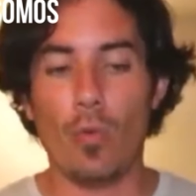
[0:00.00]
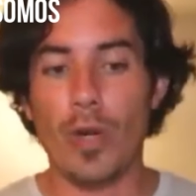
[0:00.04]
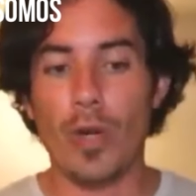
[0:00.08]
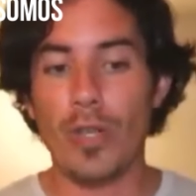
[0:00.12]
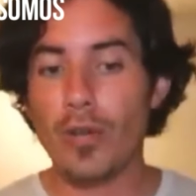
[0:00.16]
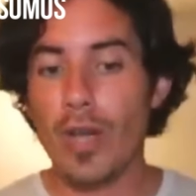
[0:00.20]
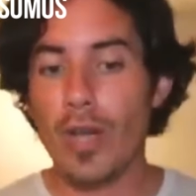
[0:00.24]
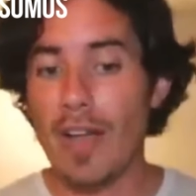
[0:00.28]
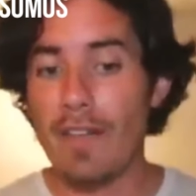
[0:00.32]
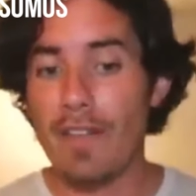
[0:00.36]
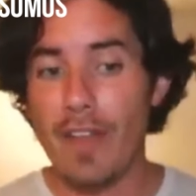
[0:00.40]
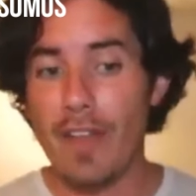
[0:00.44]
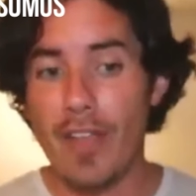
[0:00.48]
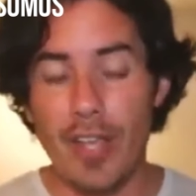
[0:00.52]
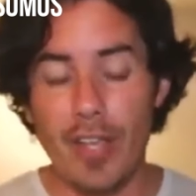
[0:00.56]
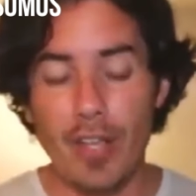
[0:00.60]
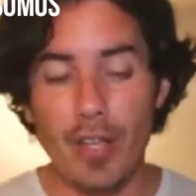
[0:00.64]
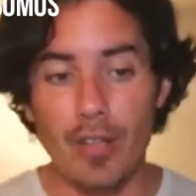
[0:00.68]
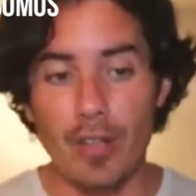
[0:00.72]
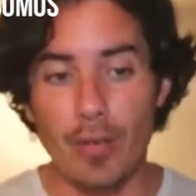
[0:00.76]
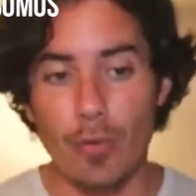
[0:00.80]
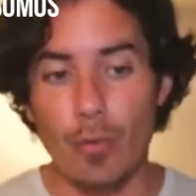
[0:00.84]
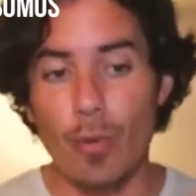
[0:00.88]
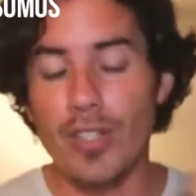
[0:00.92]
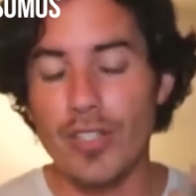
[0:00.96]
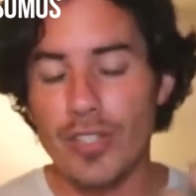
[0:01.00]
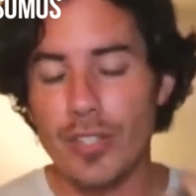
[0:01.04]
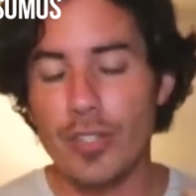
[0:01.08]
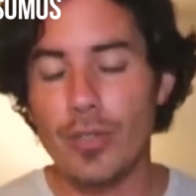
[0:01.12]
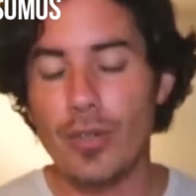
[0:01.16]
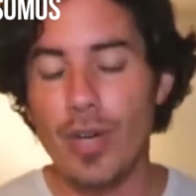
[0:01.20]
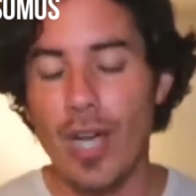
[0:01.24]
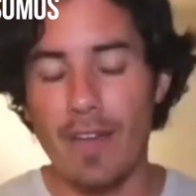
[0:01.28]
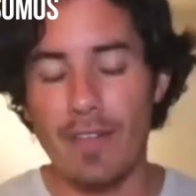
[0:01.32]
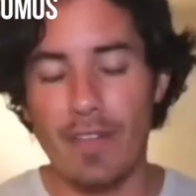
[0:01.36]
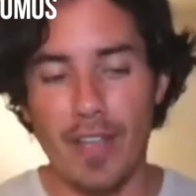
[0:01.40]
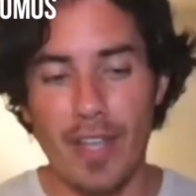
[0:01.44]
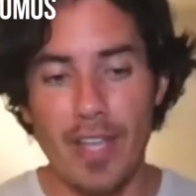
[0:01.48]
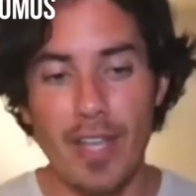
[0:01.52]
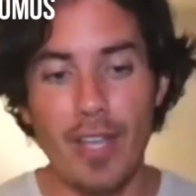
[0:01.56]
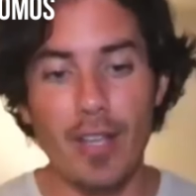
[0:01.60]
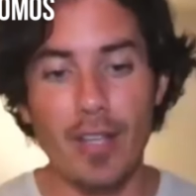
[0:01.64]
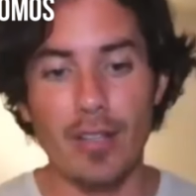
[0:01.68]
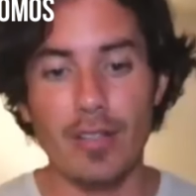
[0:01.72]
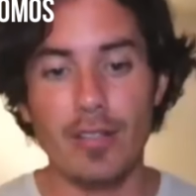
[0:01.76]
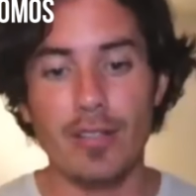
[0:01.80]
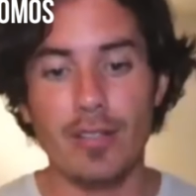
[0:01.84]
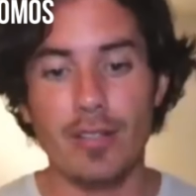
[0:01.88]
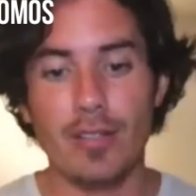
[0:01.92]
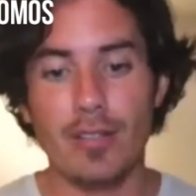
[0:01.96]
Once you have
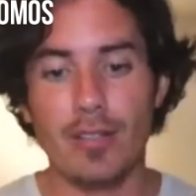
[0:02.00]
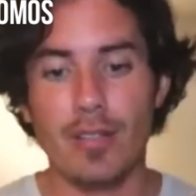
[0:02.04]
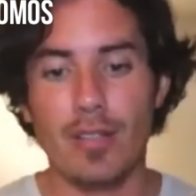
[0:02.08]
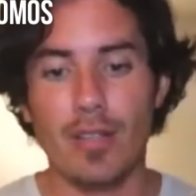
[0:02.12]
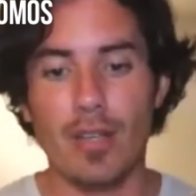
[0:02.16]
healed,